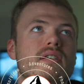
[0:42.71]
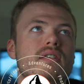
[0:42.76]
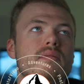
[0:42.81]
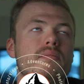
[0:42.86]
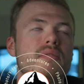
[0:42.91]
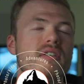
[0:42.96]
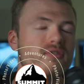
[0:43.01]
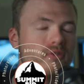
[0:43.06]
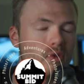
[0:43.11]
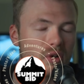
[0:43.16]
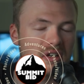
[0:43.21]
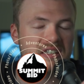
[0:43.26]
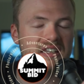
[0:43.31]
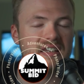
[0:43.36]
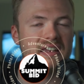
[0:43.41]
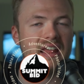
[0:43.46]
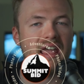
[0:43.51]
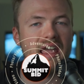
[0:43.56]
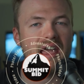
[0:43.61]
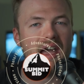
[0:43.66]
But for
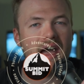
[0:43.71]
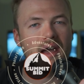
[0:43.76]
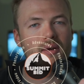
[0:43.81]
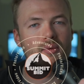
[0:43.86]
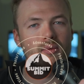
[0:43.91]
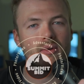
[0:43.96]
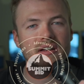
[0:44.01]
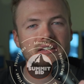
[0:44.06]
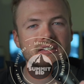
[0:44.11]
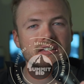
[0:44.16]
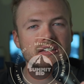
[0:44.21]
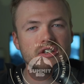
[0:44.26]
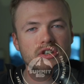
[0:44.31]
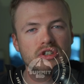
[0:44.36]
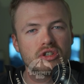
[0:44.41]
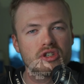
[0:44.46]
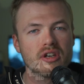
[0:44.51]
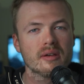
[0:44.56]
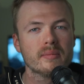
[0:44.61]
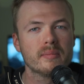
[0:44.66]
today, I want to
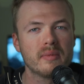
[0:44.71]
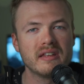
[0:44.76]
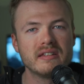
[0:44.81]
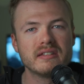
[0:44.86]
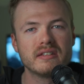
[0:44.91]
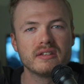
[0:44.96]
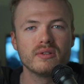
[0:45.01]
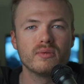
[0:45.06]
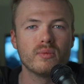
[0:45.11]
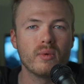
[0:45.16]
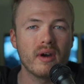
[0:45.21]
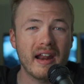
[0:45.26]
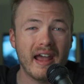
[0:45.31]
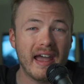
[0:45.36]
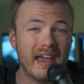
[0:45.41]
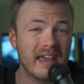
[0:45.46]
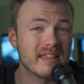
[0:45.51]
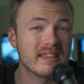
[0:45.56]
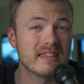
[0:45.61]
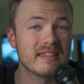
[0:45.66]
just jump into what
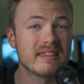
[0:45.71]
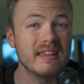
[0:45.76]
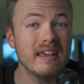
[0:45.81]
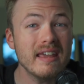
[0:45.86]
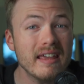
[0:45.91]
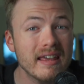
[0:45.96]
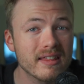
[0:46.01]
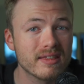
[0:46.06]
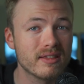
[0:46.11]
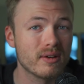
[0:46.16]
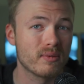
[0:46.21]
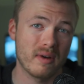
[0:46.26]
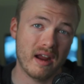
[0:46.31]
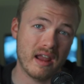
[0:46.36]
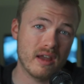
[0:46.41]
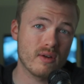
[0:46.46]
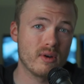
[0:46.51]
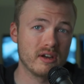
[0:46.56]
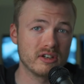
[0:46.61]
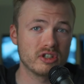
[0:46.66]
I think the
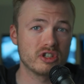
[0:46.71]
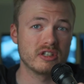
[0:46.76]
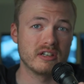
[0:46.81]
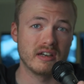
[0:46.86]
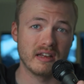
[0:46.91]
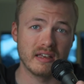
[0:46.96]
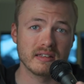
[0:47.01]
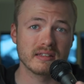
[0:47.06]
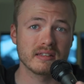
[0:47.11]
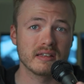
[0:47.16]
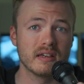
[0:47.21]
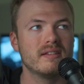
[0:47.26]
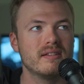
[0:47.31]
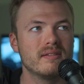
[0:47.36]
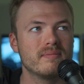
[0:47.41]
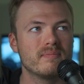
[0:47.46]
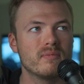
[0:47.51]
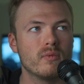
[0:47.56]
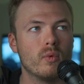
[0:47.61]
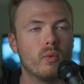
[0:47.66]
right question is.
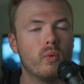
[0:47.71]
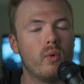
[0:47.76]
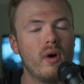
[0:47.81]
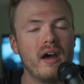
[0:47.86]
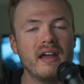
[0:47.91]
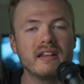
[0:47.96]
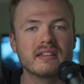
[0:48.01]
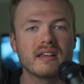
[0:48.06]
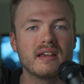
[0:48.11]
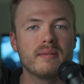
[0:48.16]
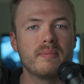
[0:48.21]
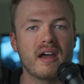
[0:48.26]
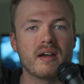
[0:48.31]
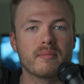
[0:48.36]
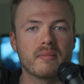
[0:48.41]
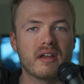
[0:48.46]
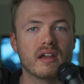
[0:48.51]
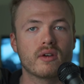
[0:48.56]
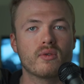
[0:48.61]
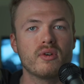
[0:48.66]
What about
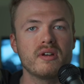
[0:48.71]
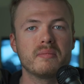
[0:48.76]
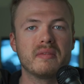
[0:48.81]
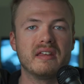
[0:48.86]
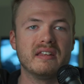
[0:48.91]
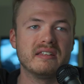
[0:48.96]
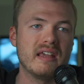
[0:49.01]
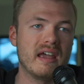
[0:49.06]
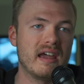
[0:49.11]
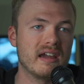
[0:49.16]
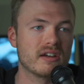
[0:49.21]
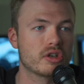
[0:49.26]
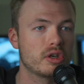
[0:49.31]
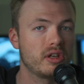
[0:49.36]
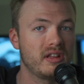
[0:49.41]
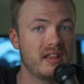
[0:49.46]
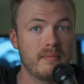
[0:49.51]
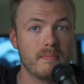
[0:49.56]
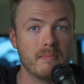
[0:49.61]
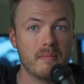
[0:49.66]
my equipment
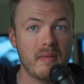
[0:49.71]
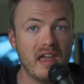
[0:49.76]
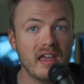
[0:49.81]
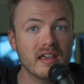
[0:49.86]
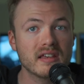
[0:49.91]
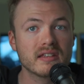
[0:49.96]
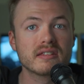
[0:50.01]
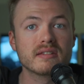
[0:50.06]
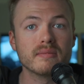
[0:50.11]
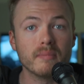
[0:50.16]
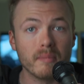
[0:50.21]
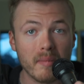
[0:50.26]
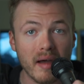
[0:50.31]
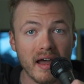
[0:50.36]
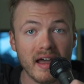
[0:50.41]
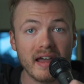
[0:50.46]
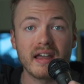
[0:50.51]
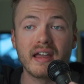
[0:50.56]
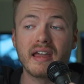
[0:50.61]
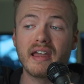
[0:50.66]
actually makes
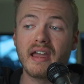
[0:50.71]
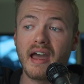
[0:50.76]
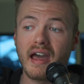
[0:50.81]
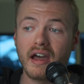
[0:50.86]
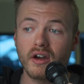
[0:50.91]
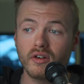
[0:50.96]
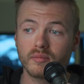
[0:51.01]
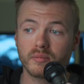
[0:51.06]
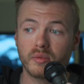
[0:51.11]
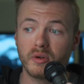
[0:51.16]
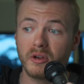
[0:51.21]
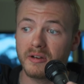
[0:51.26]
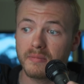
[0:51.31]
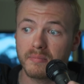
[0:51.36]
my output